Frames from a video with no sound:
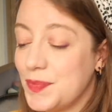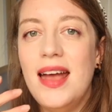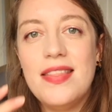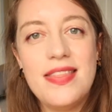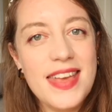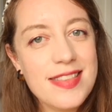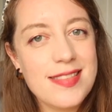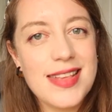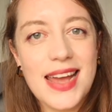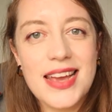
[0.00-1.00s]
At this
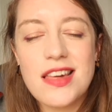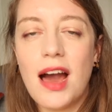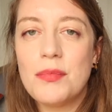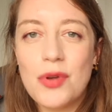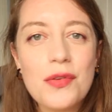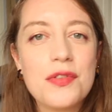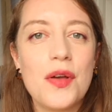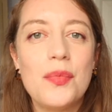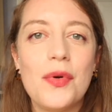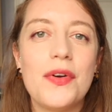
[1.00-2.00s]
stage, I'm not
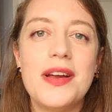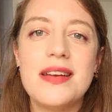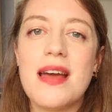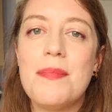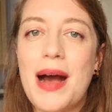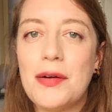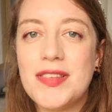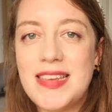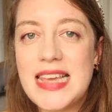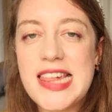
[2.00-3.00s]
so worried about
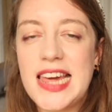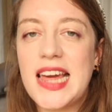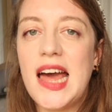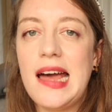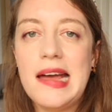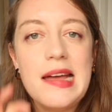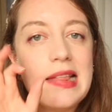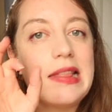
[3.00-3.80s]
teaching her